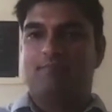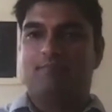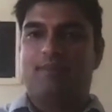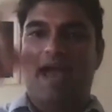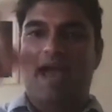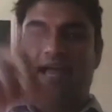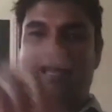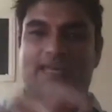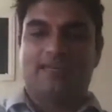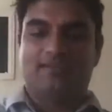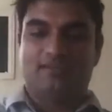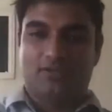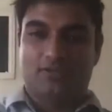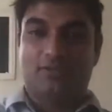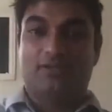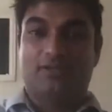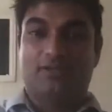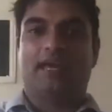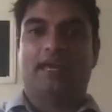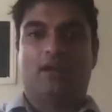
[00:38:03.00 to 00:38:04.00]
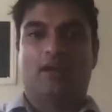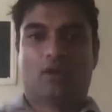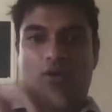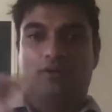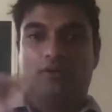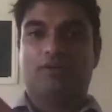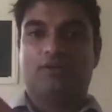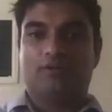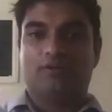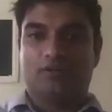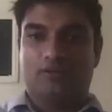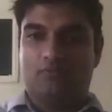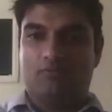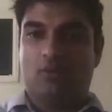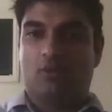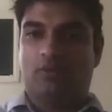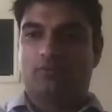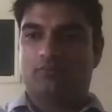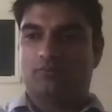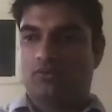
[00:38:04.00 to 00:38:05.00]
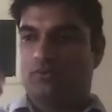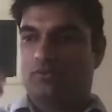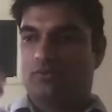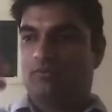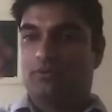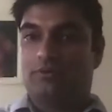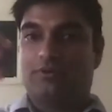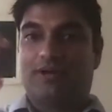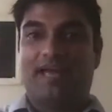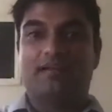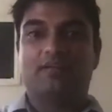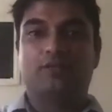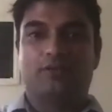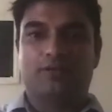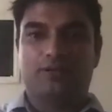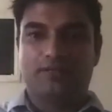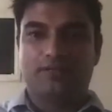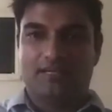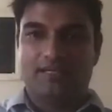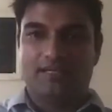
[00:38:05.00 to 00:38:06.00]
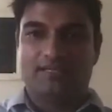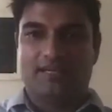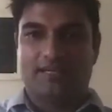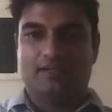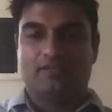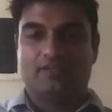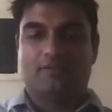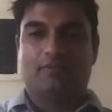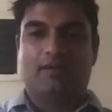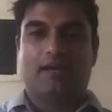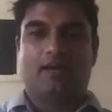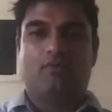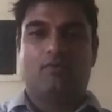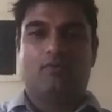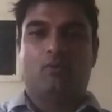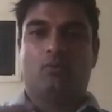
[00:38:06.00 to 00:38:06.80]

back into again all those more sort of granular details about